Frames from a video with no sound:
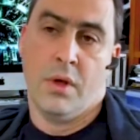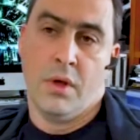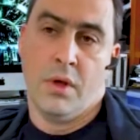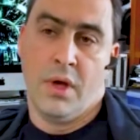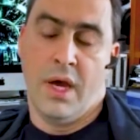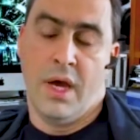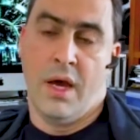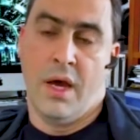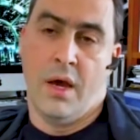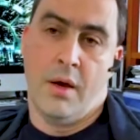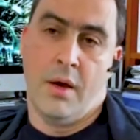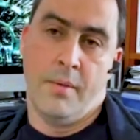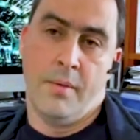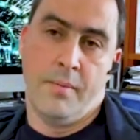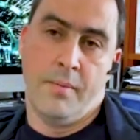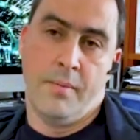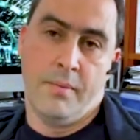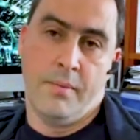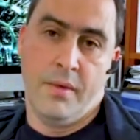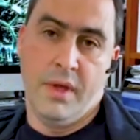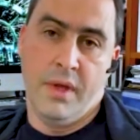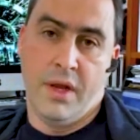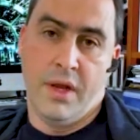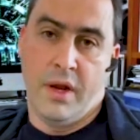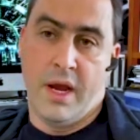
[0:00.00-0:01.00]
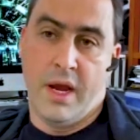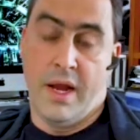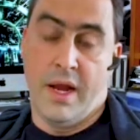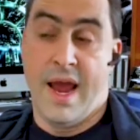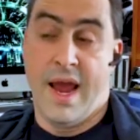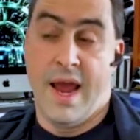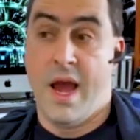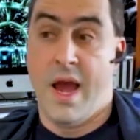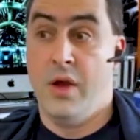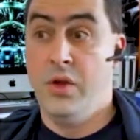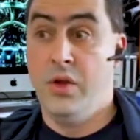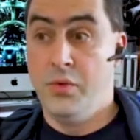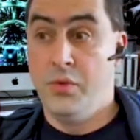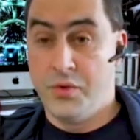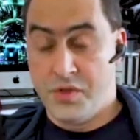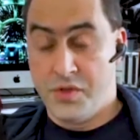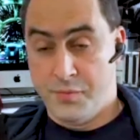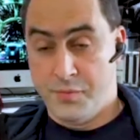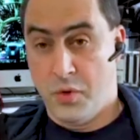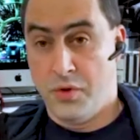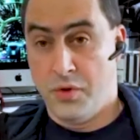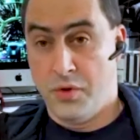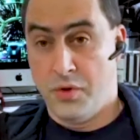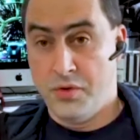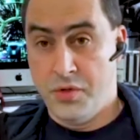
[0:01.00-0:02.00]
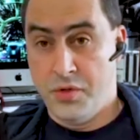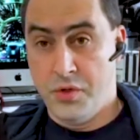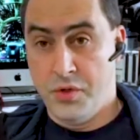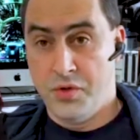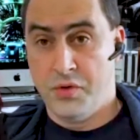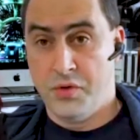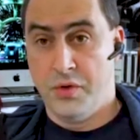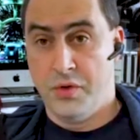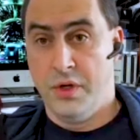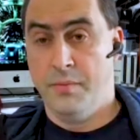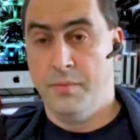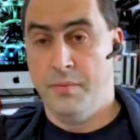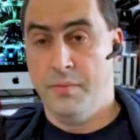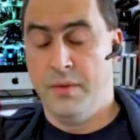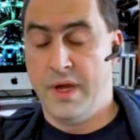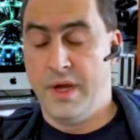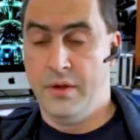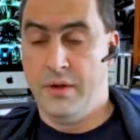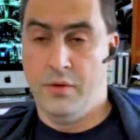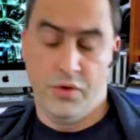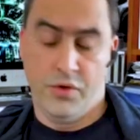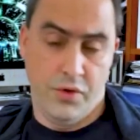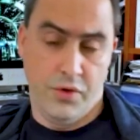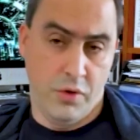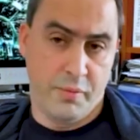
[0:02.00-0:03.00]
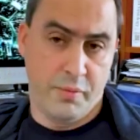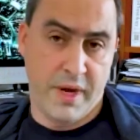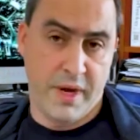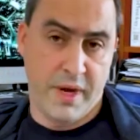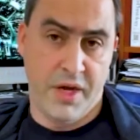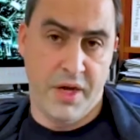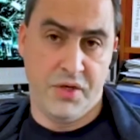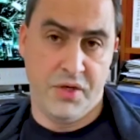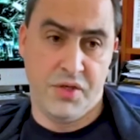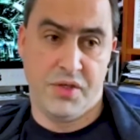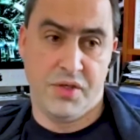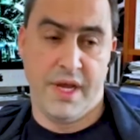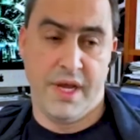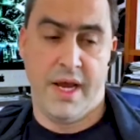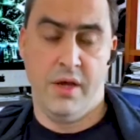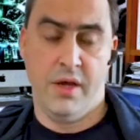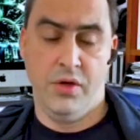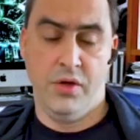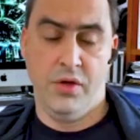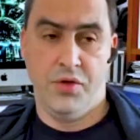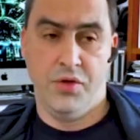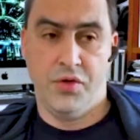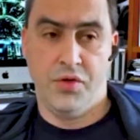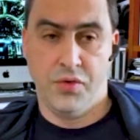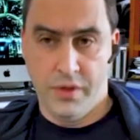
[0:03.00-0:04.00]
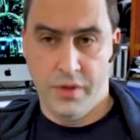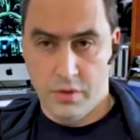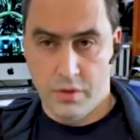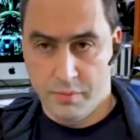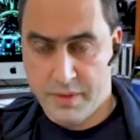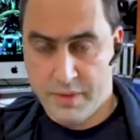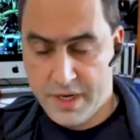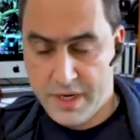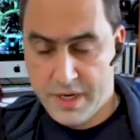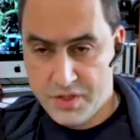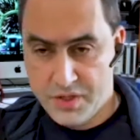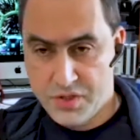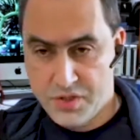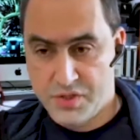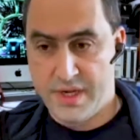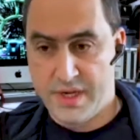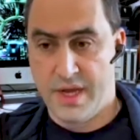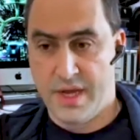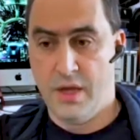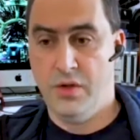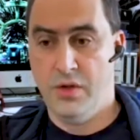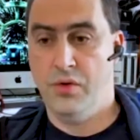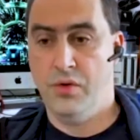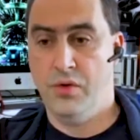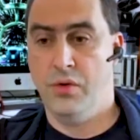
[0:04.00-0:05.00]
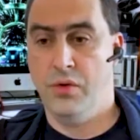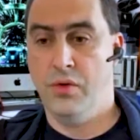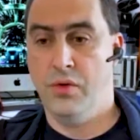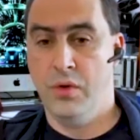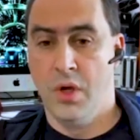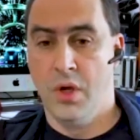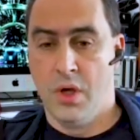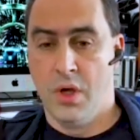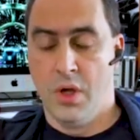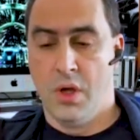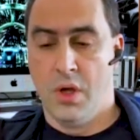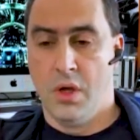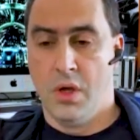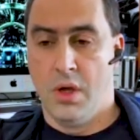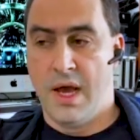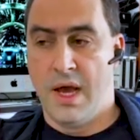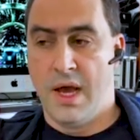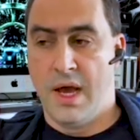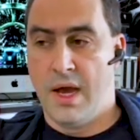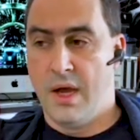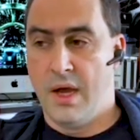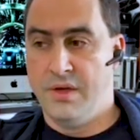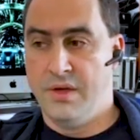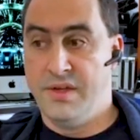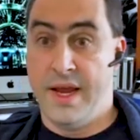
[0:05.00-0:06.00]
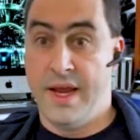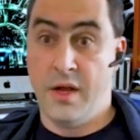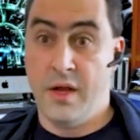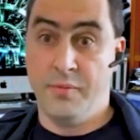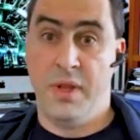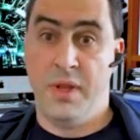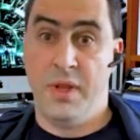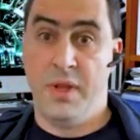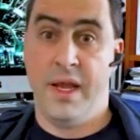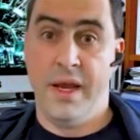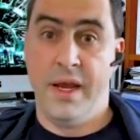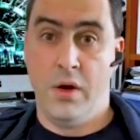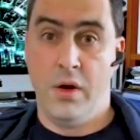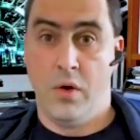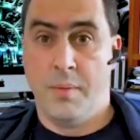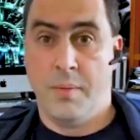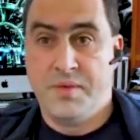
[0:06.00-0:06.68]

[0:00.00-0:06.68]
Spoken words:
You know, and how you respond to your patients, how you treat your patients, how you downplay or